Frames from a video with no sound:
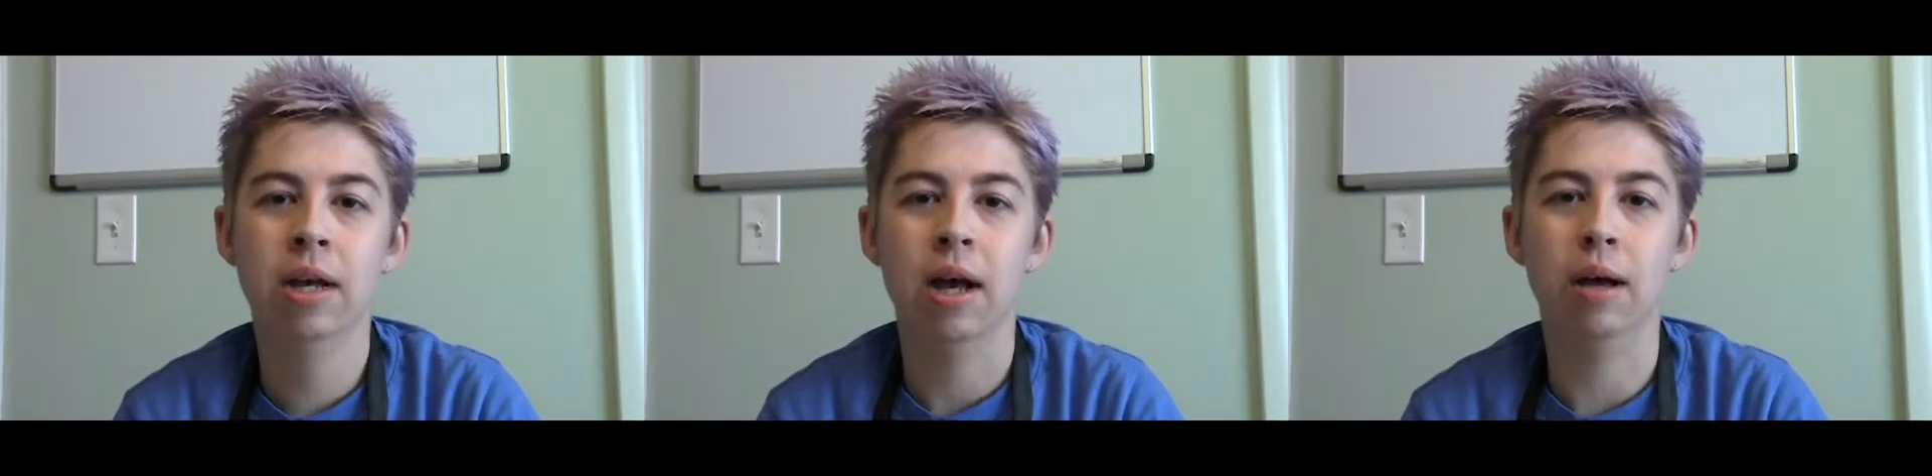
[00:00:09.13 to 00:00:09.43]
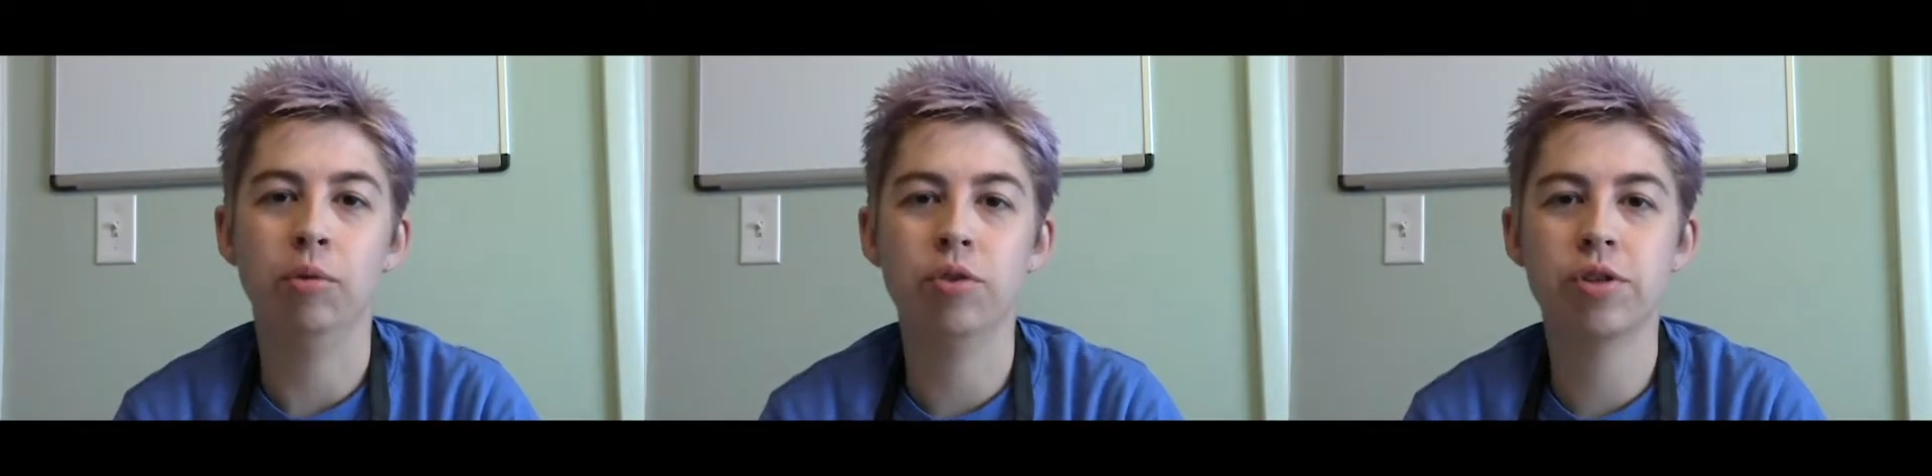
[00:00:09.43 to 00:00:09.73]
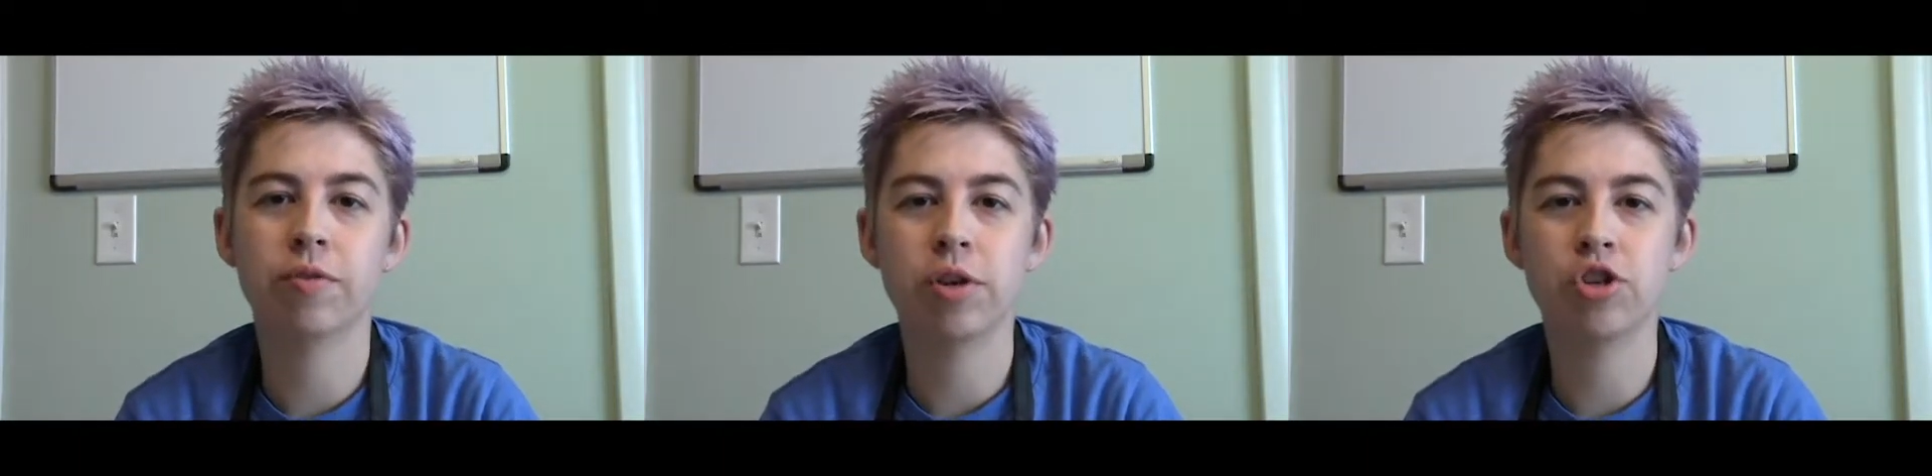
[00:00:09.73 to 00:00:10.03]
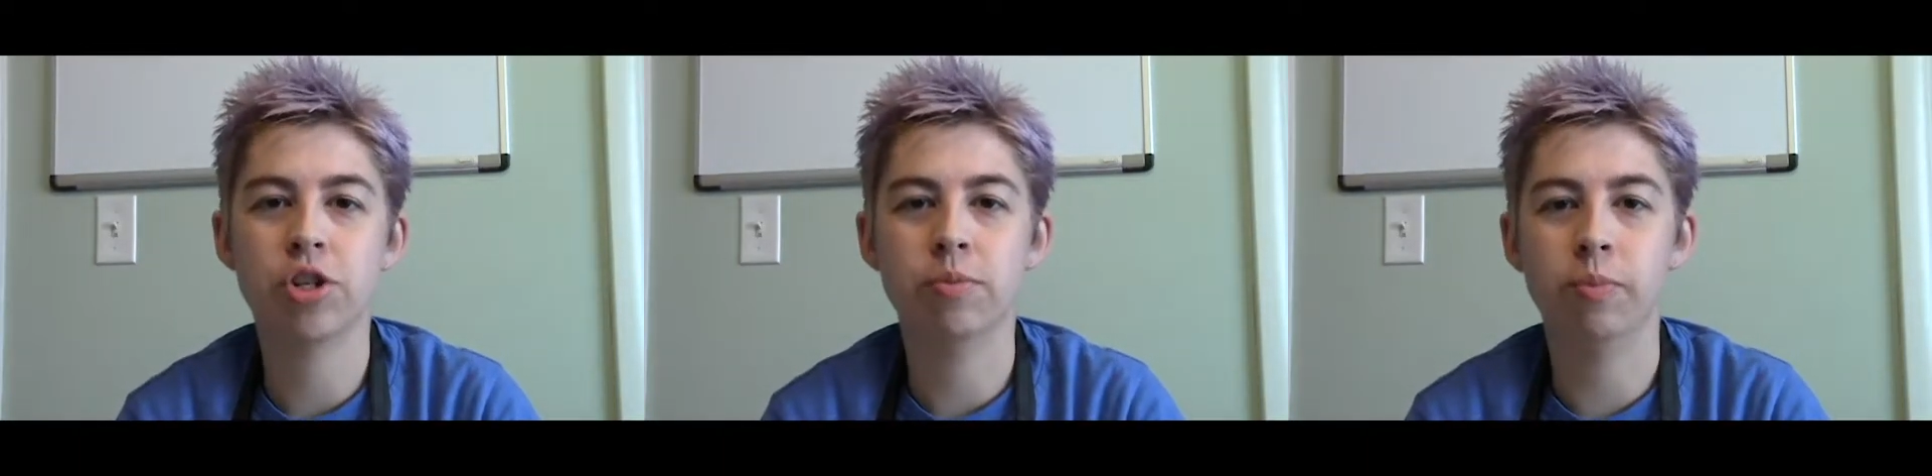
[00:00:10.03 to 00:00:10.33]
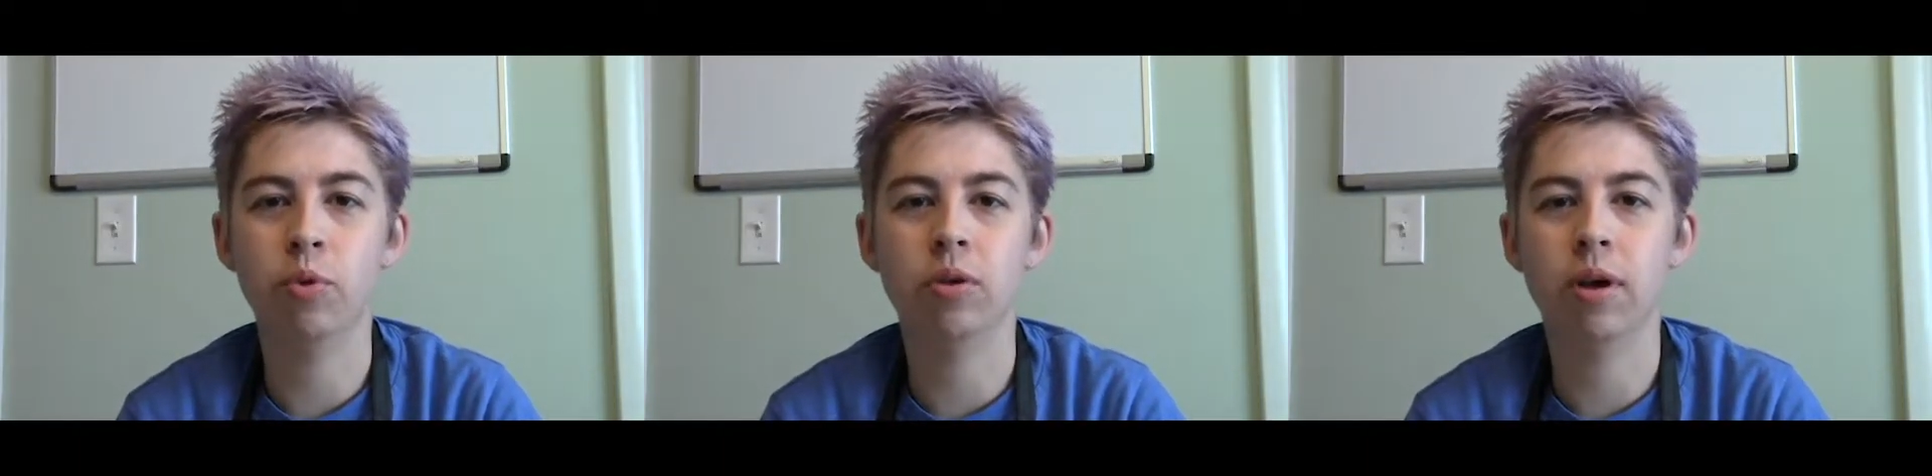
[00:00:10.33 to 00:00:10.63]
Louis is a French
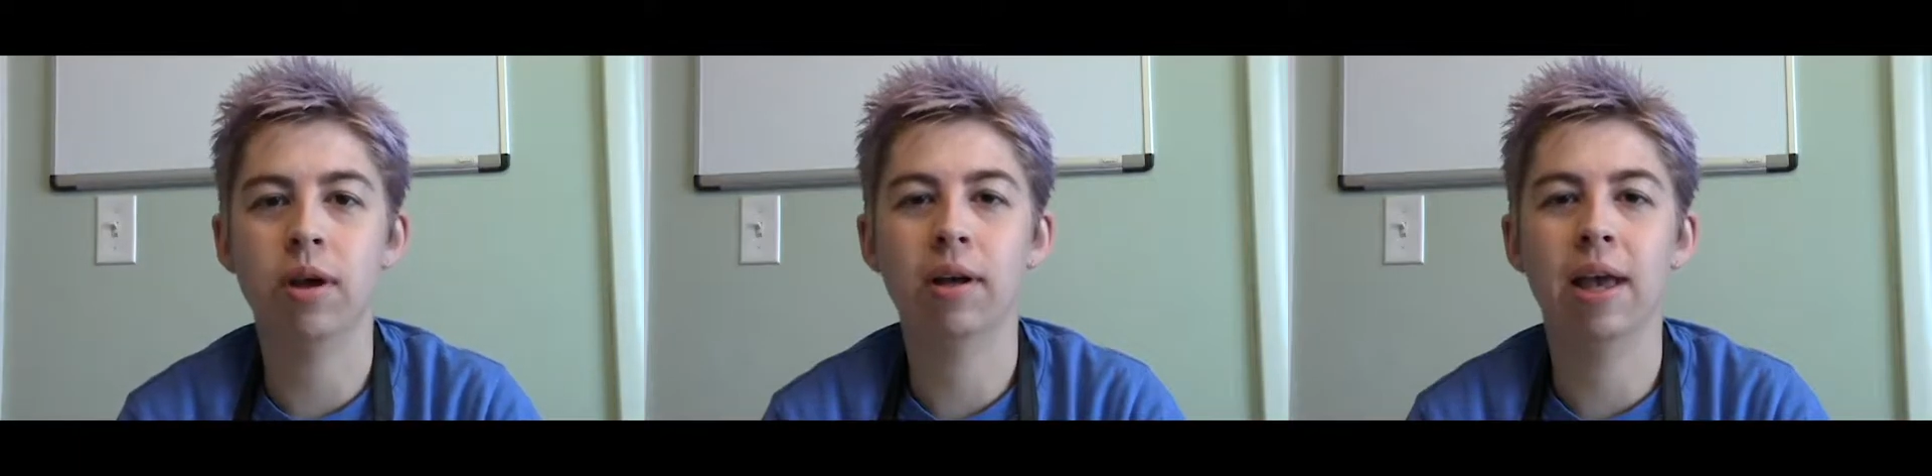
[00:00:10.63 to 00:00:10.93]
bulldog